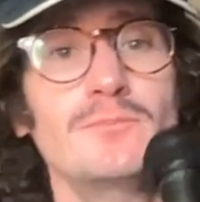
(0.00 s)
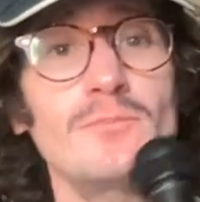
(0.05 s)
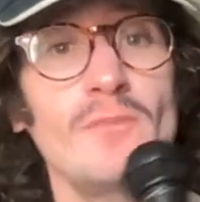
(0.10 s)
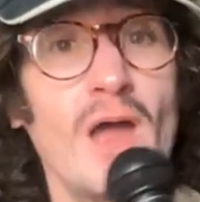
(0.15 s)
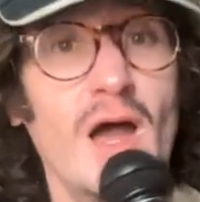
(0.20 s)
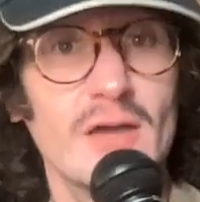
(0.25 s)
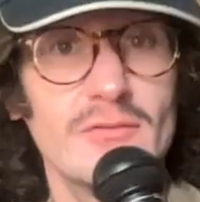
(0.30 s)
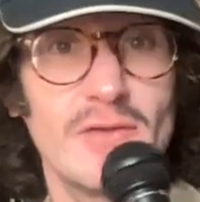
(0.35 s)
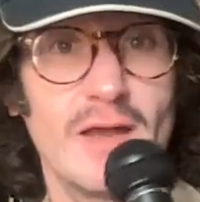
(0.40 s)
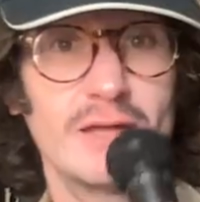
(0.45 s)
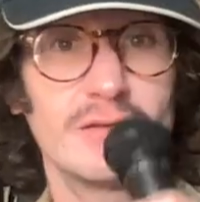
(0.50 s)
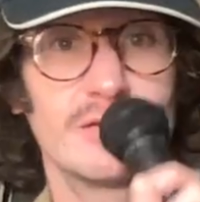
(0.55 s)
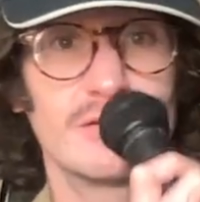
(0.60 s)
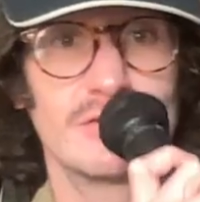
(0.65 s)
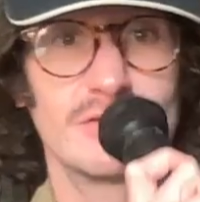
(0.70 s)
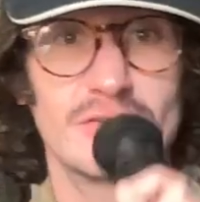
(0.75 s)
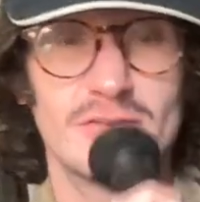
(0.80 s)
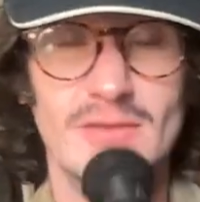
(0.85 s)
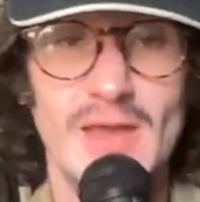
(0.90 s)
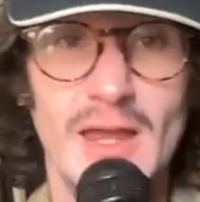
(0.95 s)
I've had to
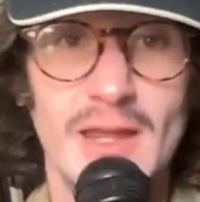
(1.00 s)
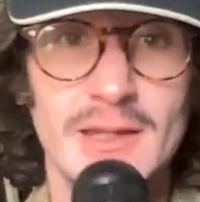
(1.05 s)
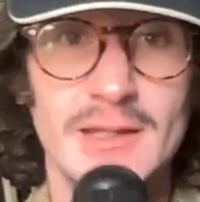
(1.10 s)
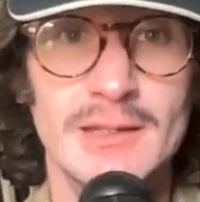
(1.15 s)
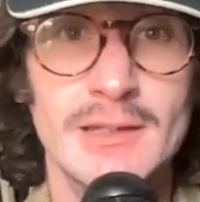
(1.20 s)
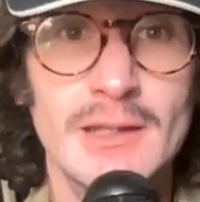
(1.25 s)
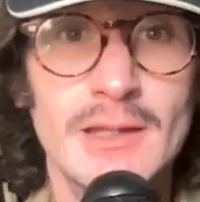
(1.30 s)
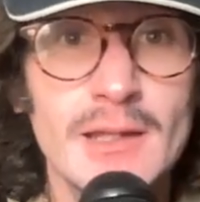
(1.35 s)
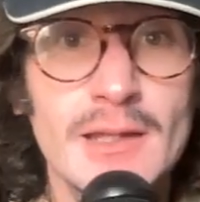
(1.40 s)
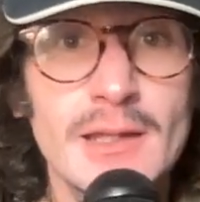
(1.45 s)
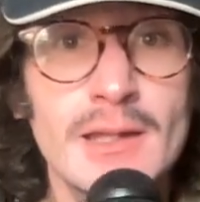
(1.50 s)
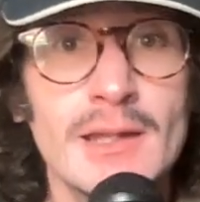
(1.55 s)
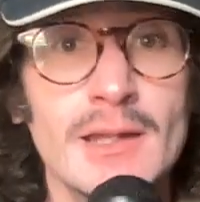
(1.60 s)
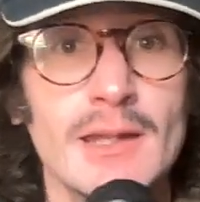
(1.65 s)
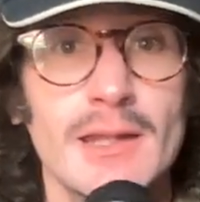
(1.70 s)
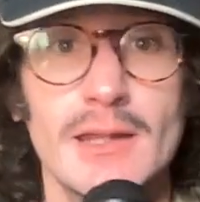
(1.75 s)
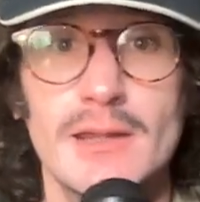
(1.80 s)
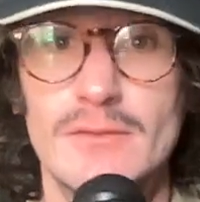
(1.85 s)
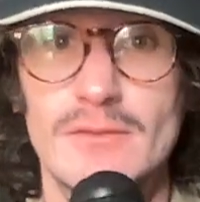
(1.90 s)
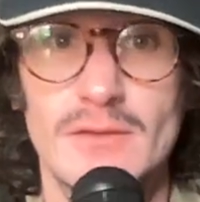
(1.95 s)
stay
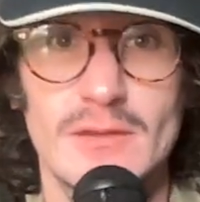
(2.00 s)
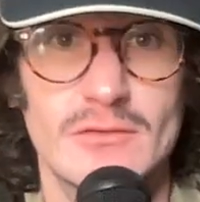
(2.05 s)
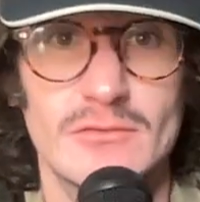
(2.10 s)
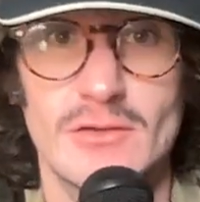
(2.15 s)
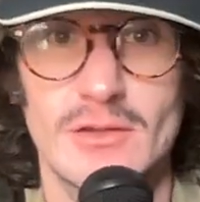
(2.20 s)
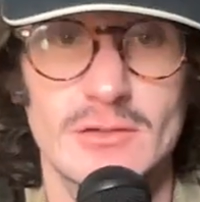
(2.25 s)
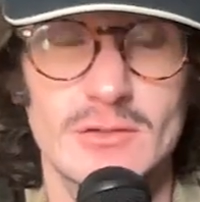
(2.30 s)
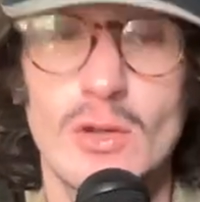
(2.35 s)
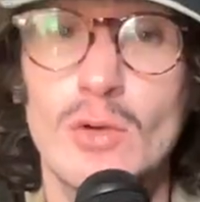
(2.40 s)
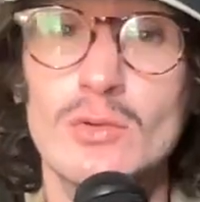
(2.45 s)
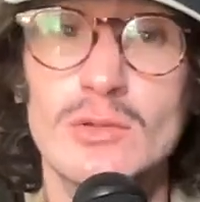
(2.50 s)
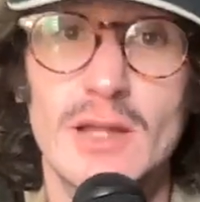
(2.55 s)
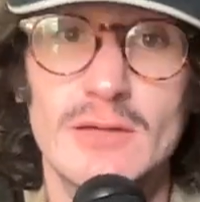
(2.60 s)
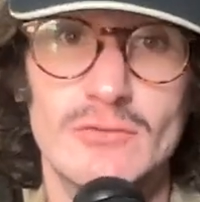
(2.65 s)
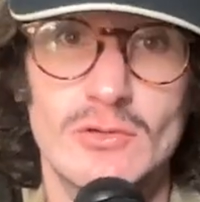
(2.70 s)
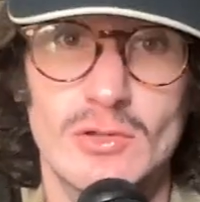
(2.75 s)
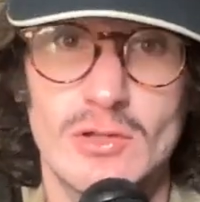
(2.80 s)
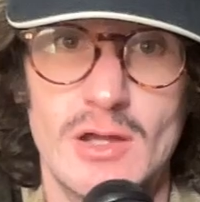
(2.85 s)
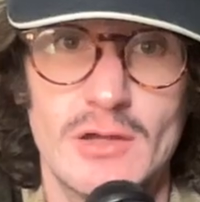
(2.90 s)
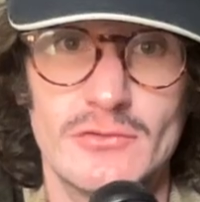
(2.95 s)
in these like low
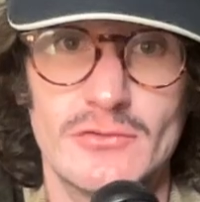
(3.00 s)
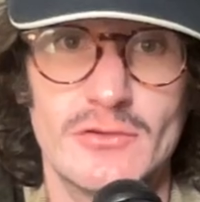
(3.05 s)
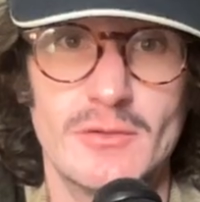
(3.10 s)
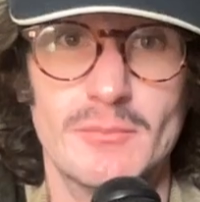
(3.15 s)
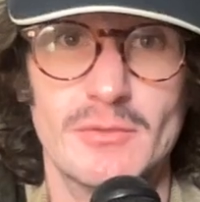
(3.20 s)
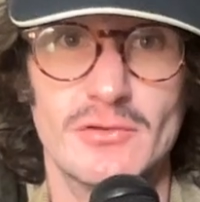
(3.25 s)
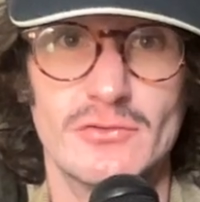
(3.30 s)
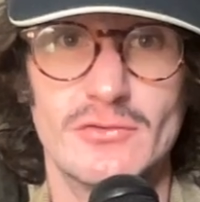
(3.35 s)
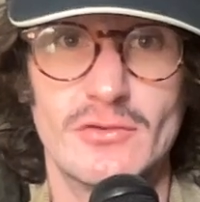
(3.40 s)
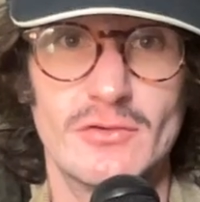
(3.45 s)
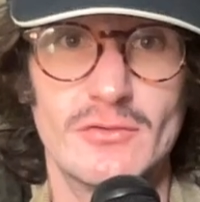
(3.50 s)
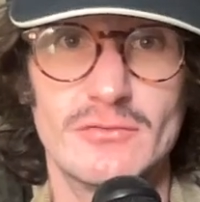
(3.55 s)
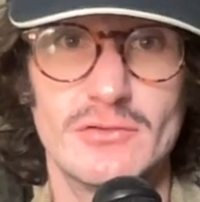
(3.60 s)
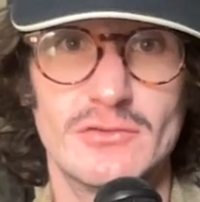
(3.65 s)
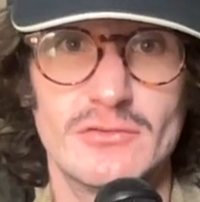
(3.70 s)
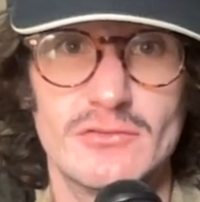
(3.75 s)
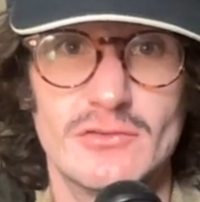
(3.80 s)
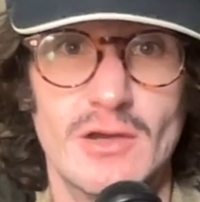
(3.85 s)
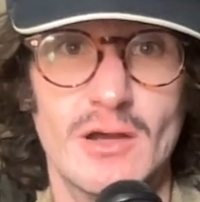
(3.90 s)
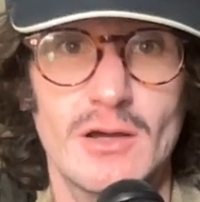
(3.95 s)
level customer
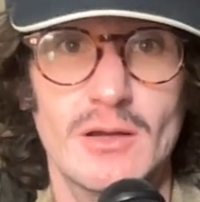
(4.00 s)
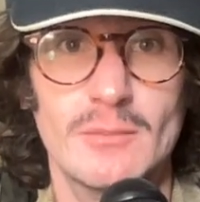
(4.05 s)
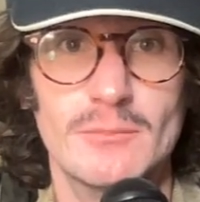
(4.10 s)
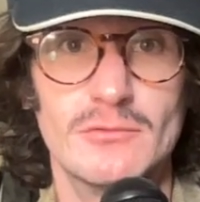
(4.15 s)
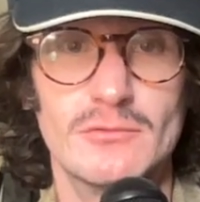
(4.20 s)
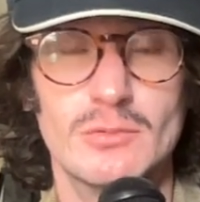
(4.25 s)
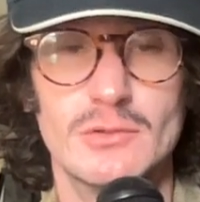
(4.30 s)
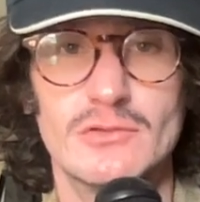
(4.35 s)
service jobs,